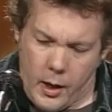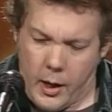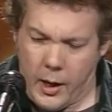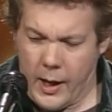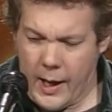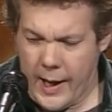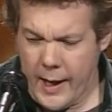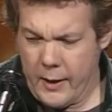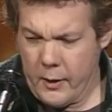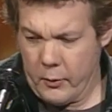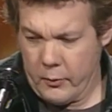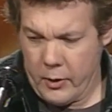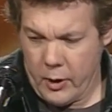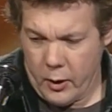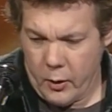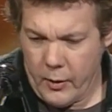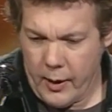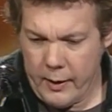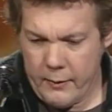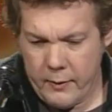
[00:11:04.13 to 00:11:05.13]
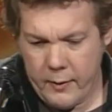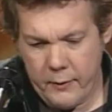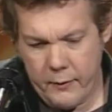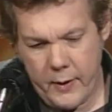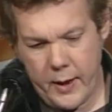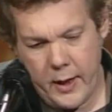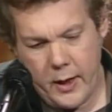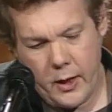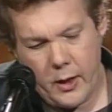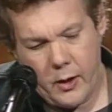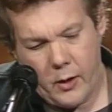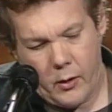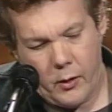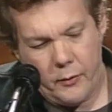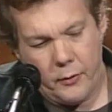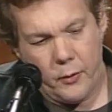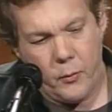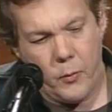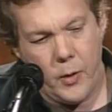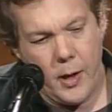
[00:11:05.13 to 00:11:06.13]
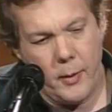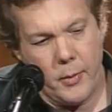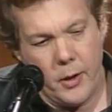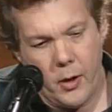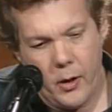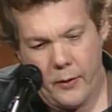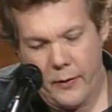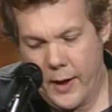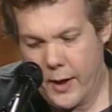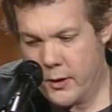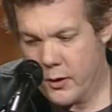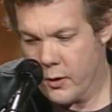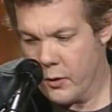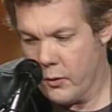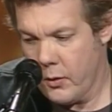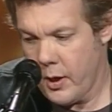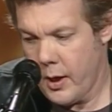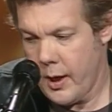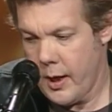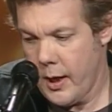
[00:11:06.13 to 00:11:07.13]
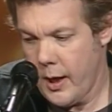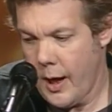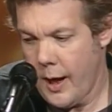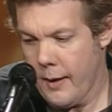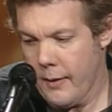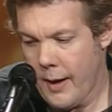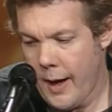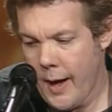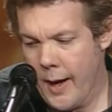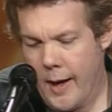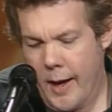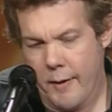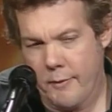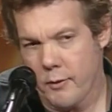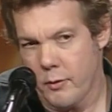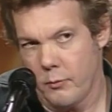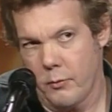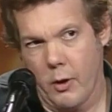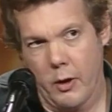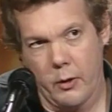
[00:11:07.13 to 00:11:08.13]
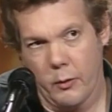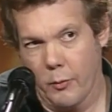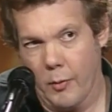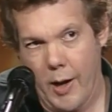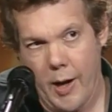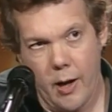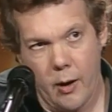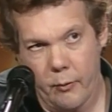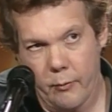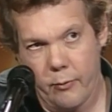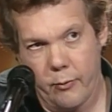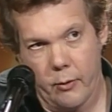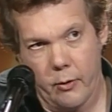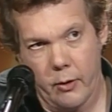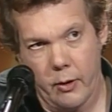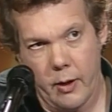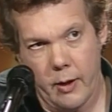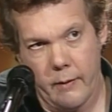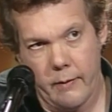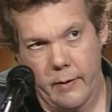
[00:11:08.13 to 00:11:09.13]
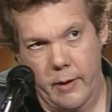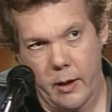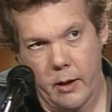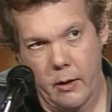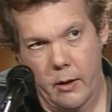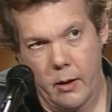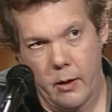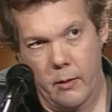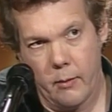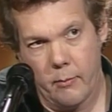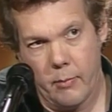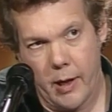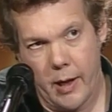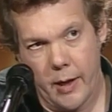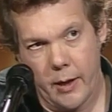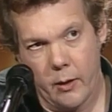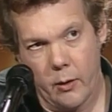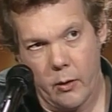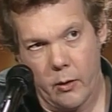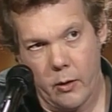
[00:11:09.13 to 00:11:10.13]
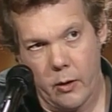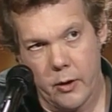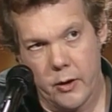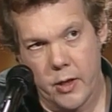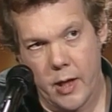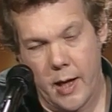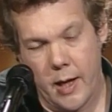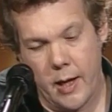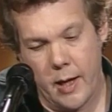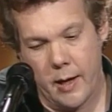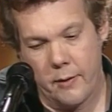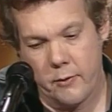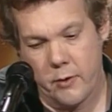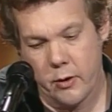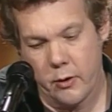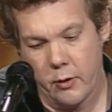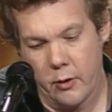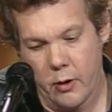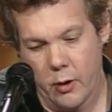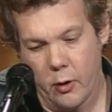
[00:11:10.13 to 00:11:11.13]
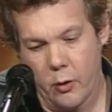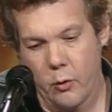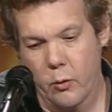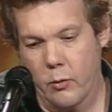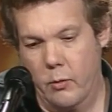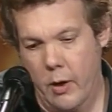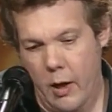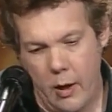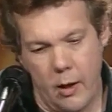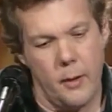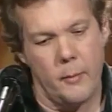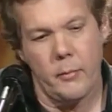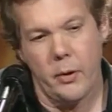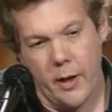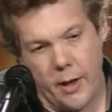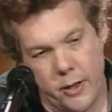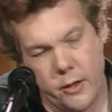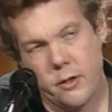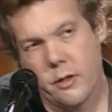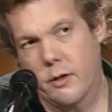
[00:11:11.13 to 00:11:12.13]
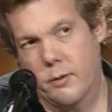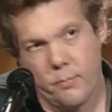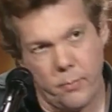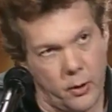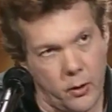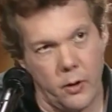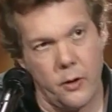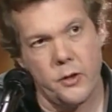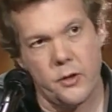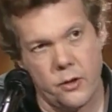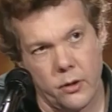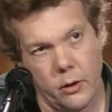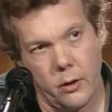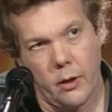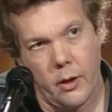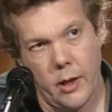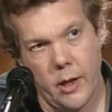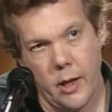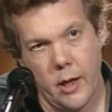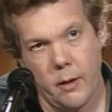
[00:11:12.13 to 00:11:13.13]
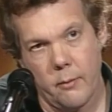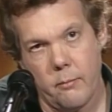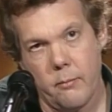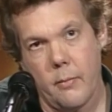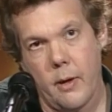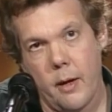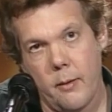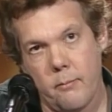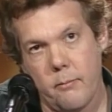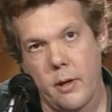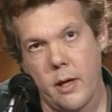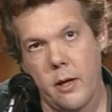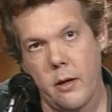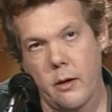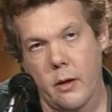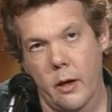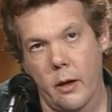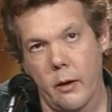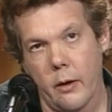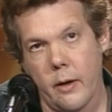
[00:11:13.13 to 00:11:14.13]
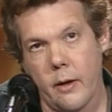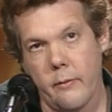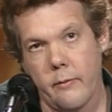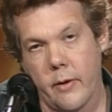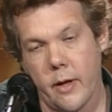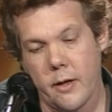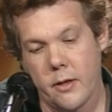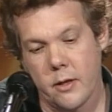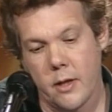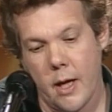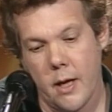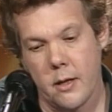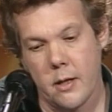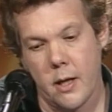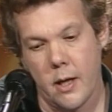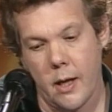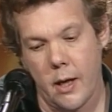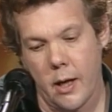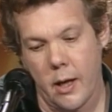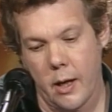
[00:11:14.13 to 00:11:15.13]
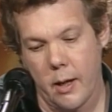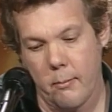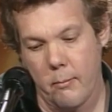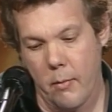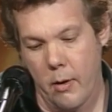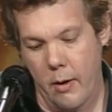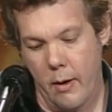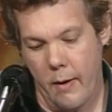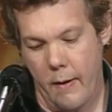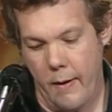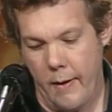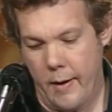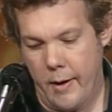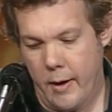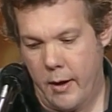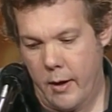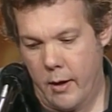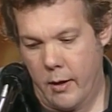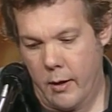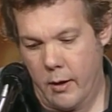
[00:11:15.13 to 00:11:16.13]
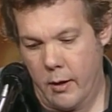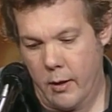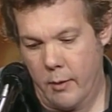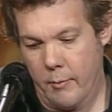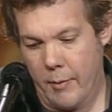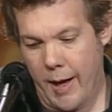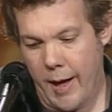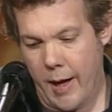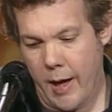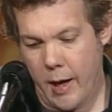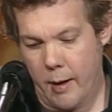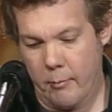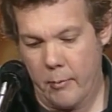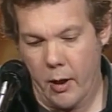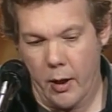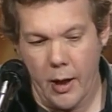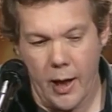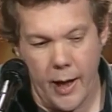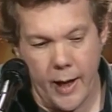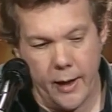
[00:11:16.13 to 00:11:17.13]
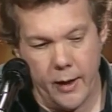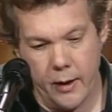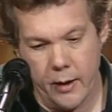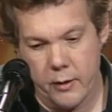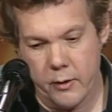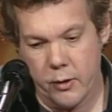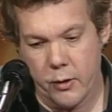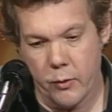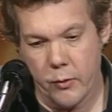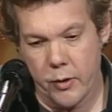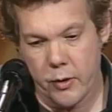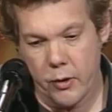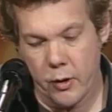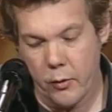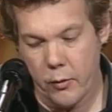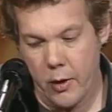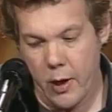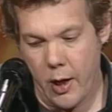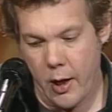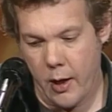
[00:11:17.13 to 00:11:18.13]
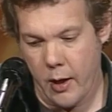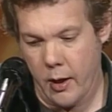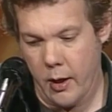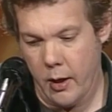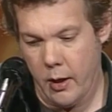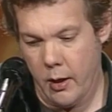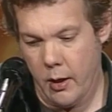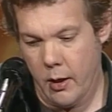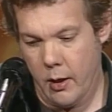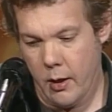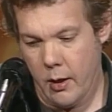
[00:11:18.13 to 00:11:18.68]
I don't know. if they get it off the web and all, that's okay. I, I have to run around for a living, by and large. I have to go places personally and, and be there and invest that time. Um, I happen to like it, so it's okay.